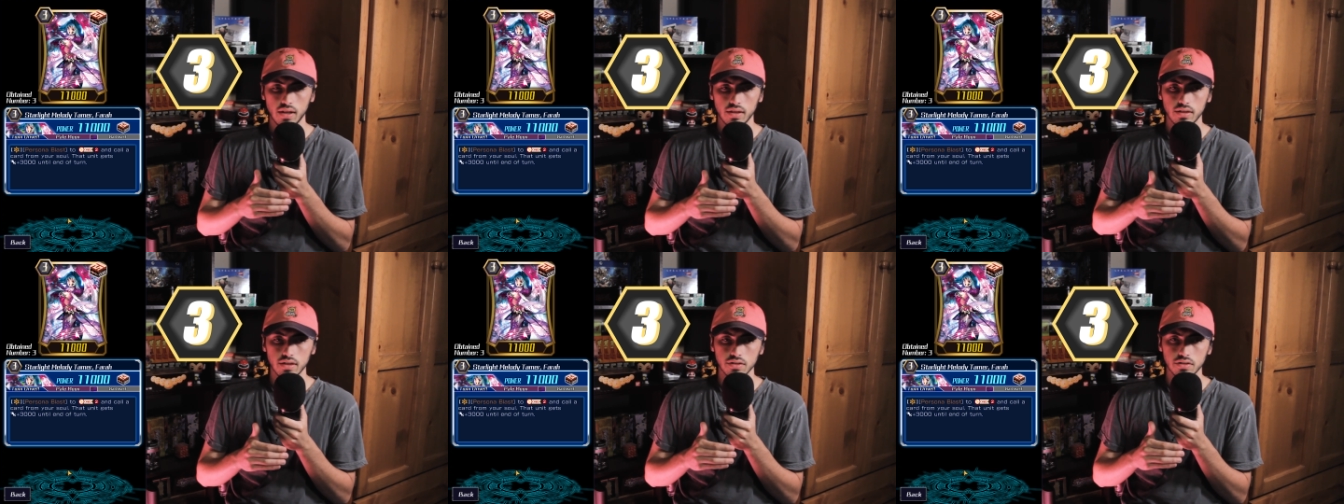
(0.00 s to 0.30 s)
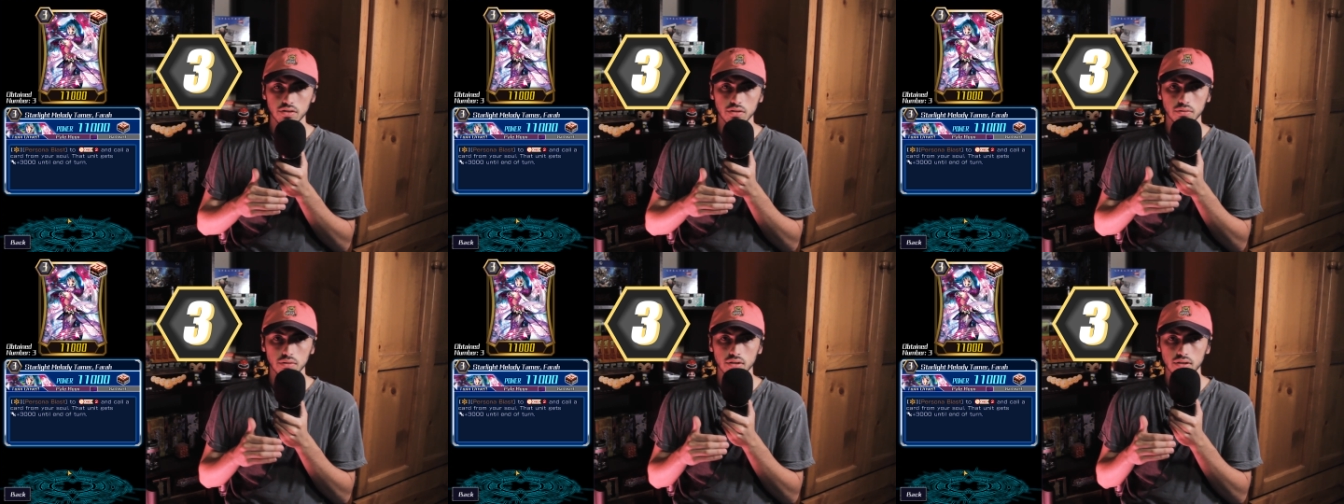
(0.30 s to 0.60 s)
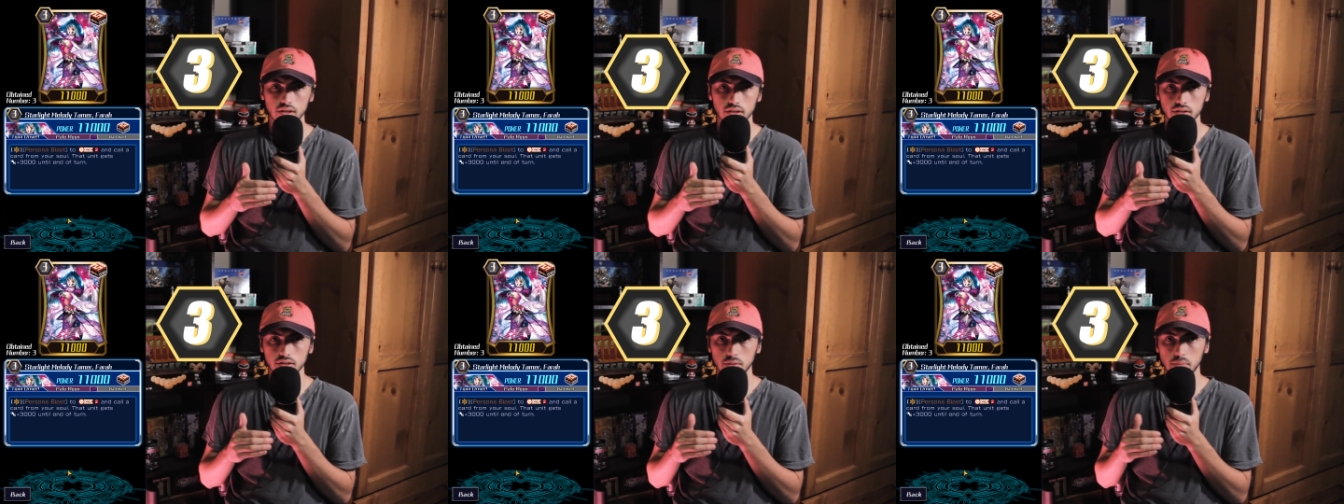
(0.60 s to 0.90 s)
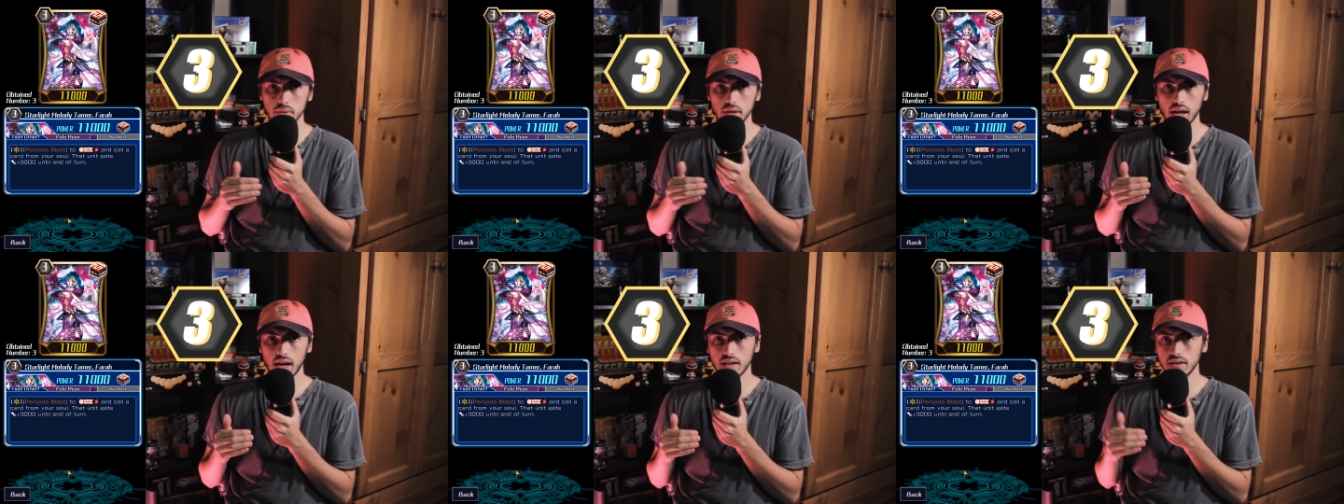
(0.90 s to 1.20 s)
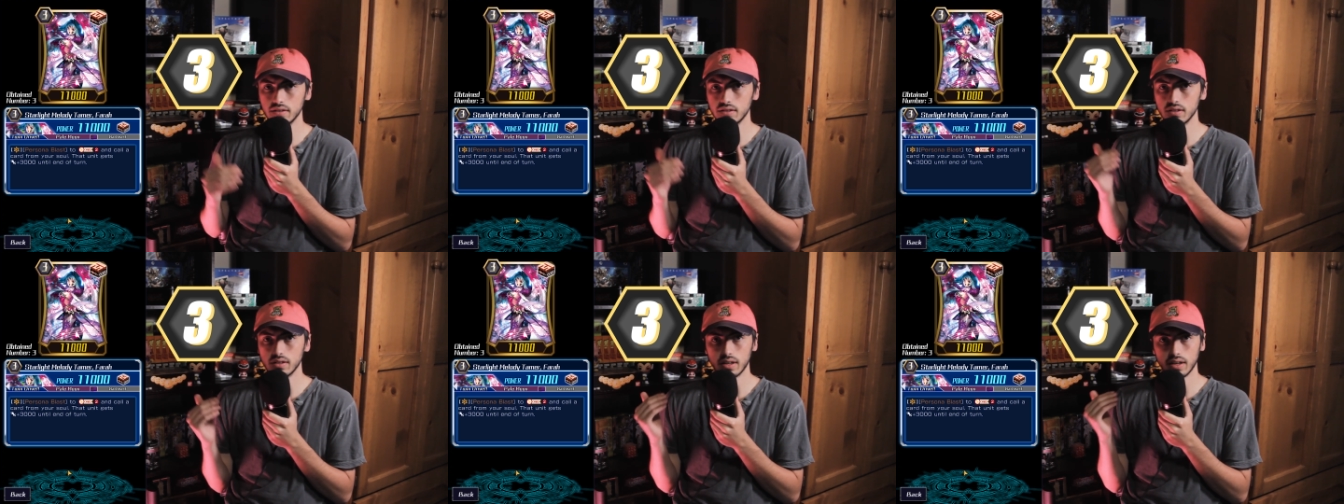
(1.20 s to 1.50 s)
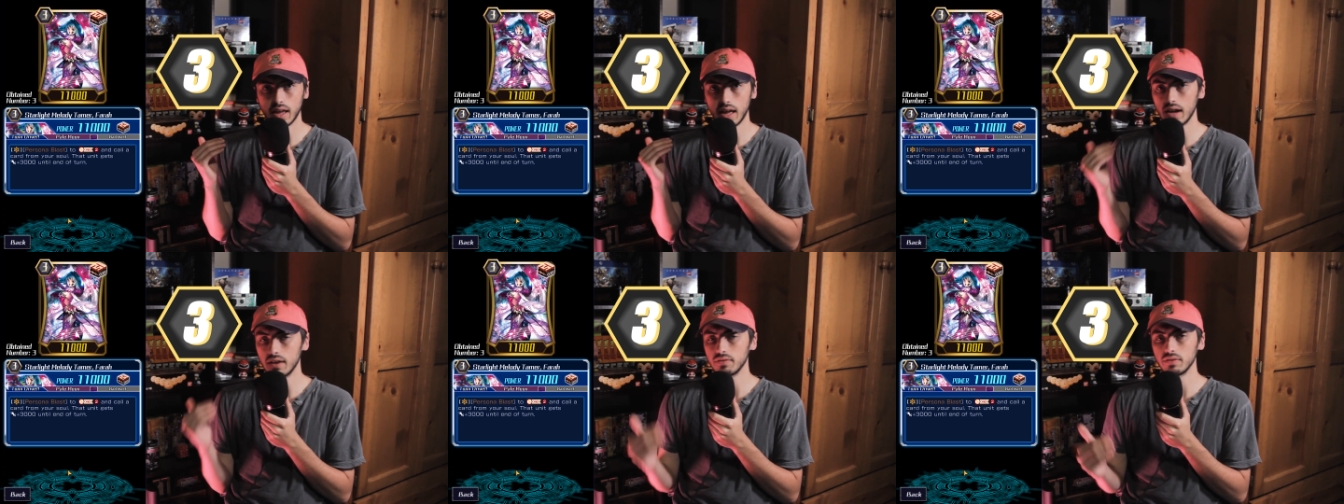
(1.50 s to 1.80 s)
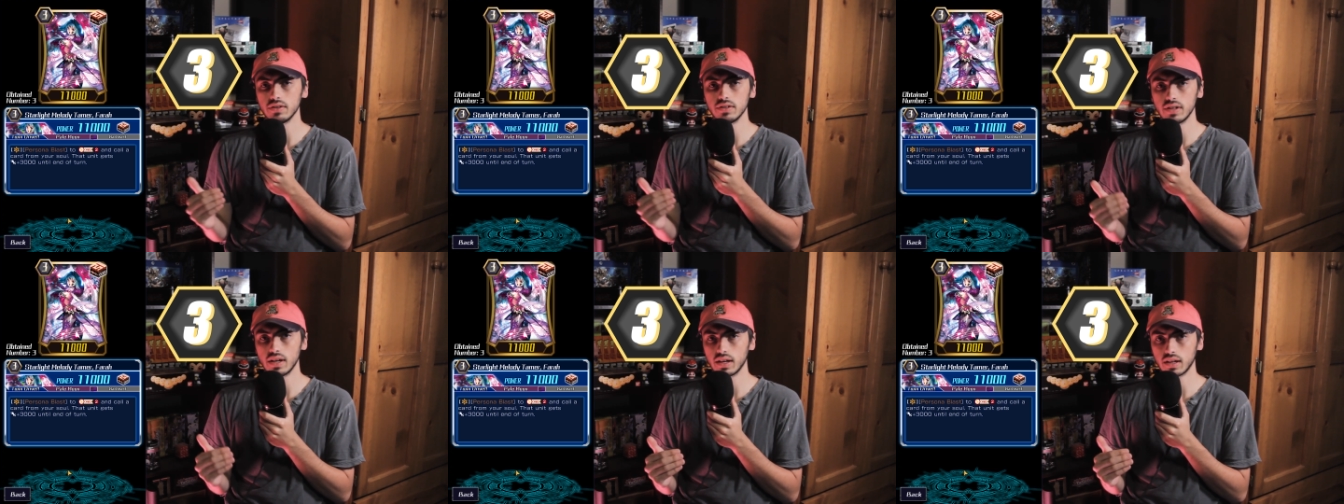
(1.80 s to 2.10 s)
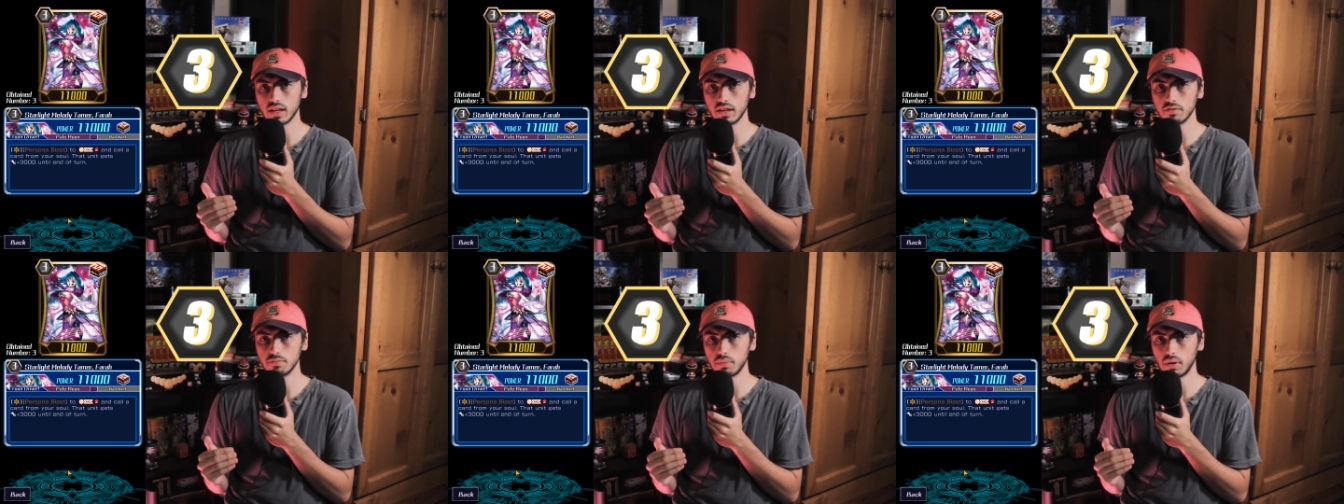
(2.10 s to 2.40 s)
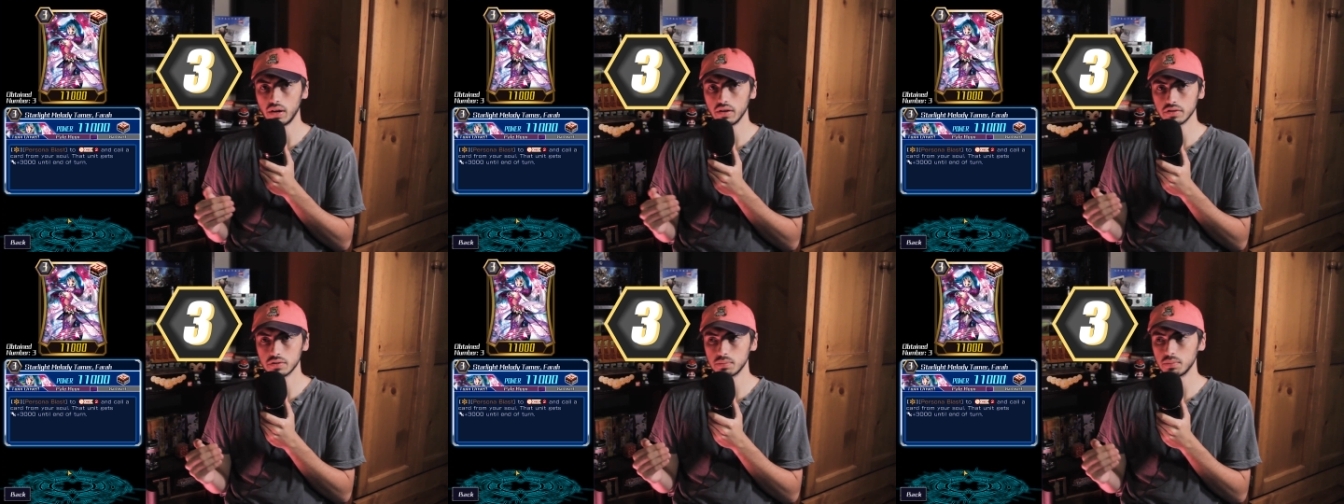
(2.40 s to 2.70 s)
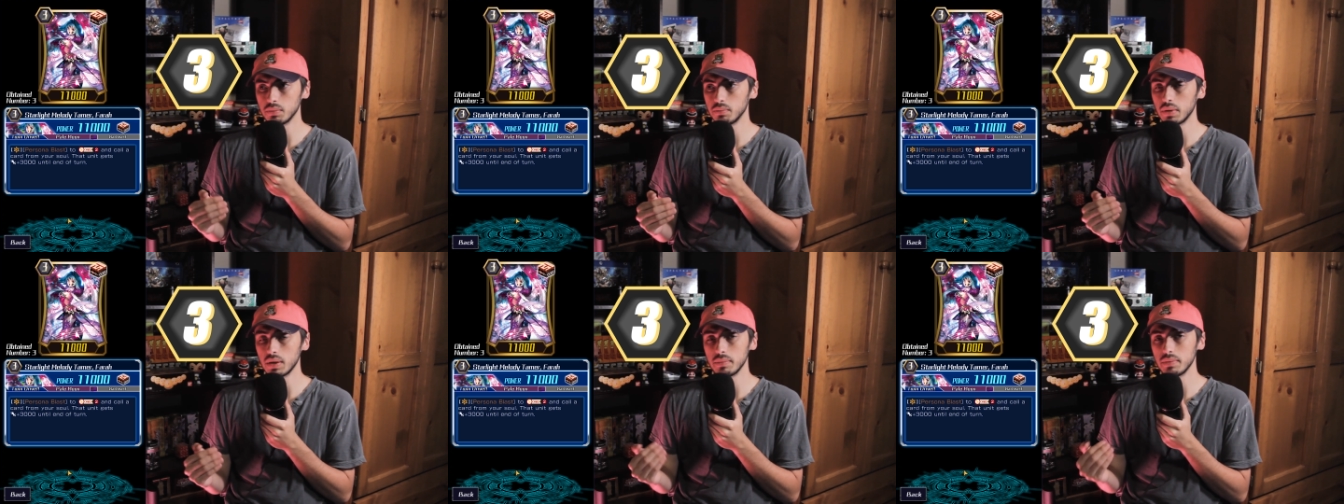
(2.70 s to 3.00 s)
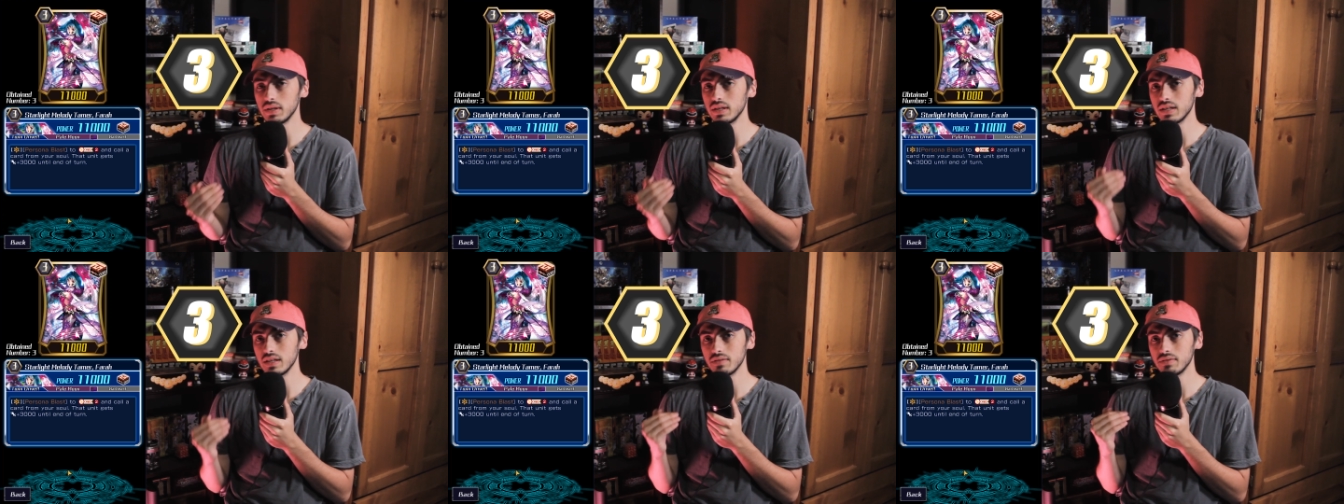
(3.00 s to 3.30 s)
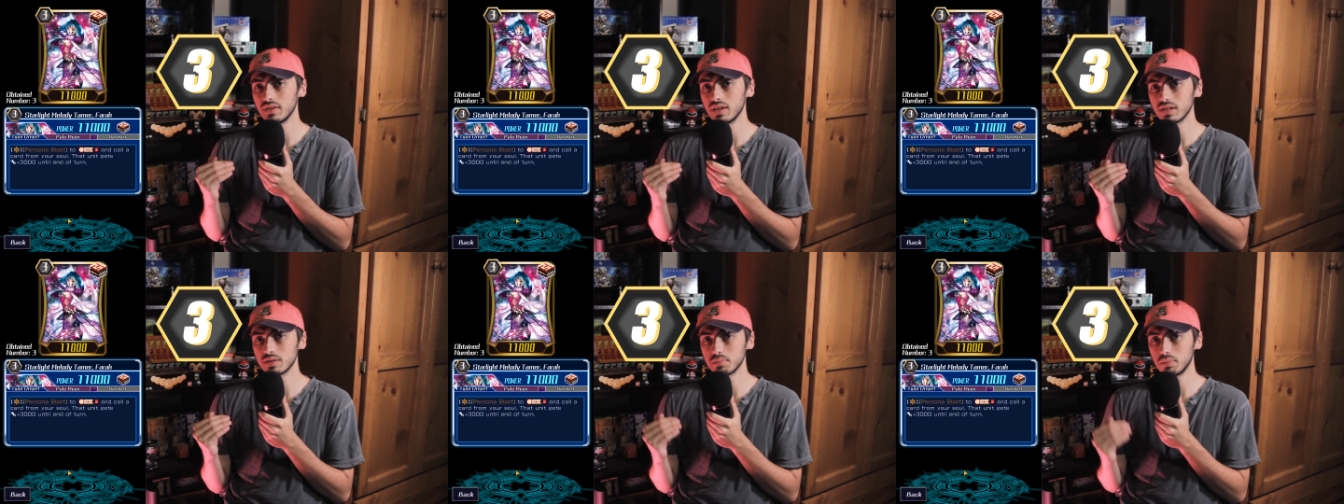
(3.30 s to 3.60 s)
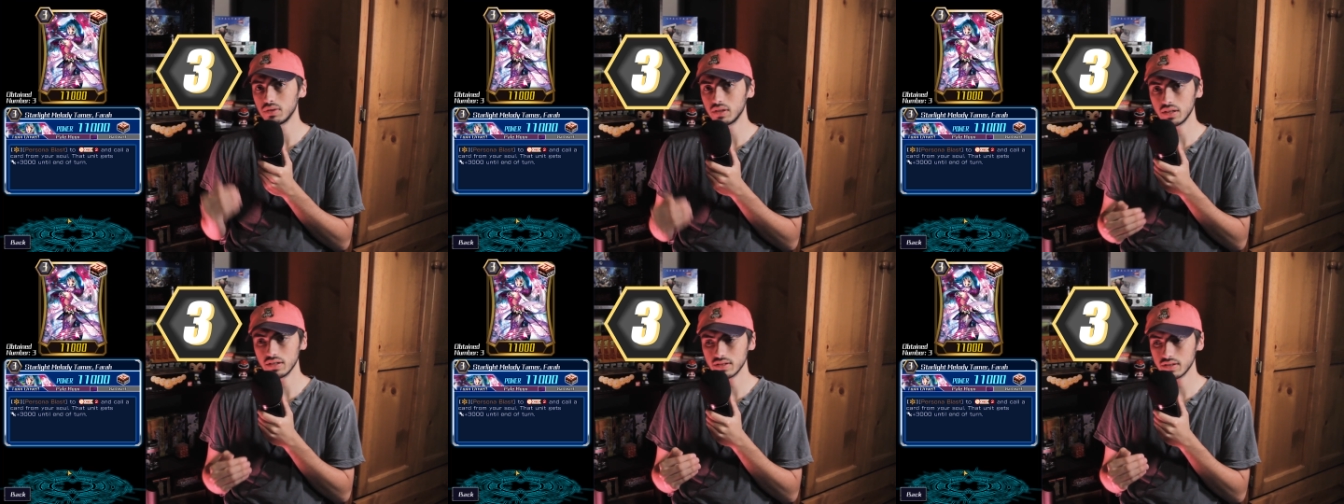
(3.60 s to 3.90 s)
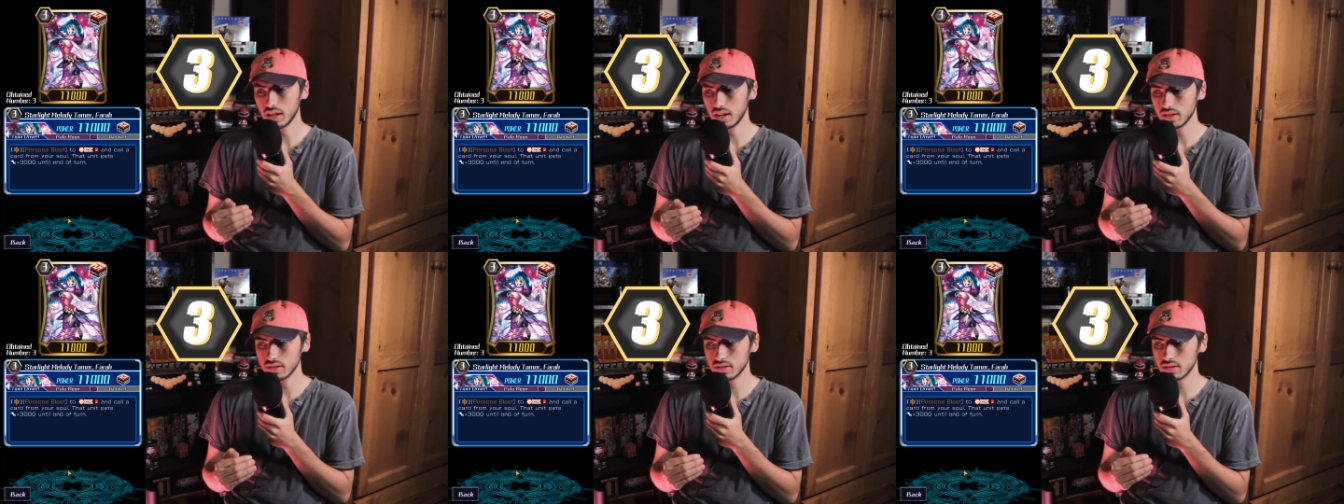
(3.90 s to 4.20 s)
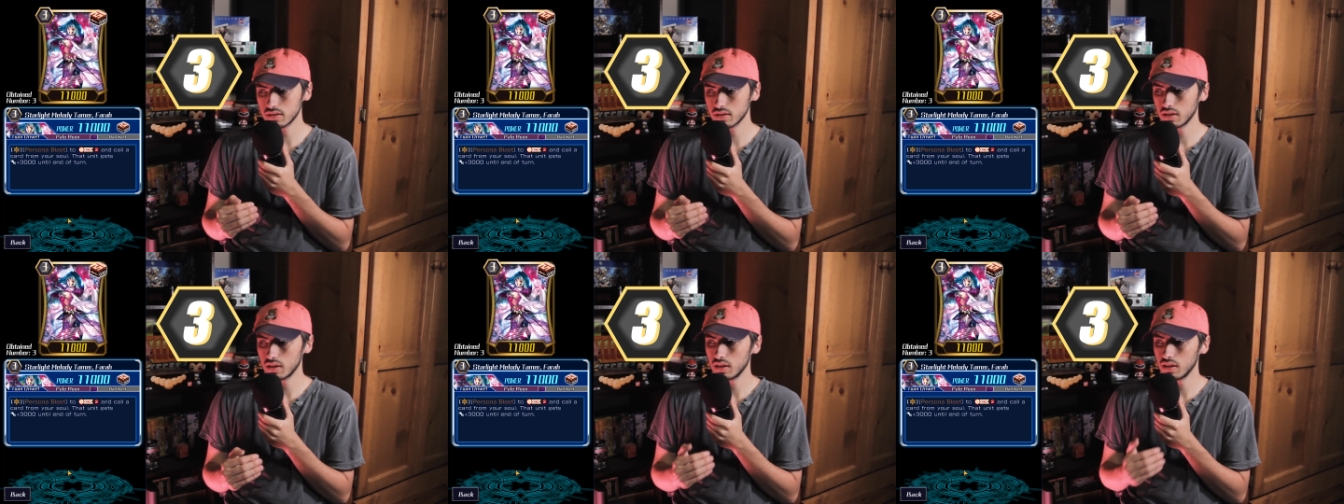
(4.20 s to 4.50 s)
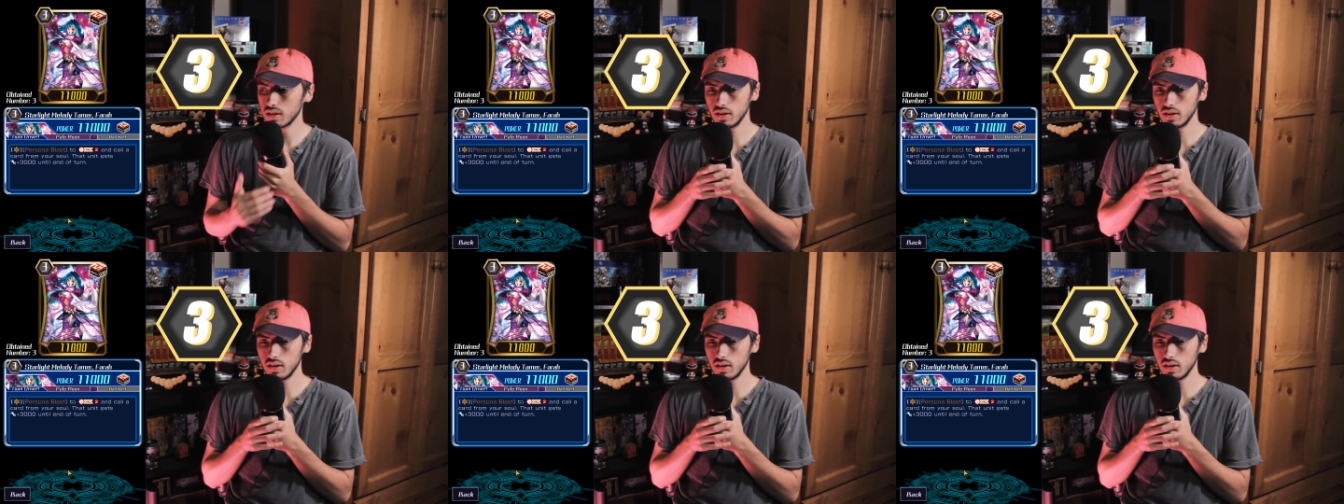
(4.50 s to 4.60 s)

This unit needs to be added to like every deck if possible, maybe even as play sets.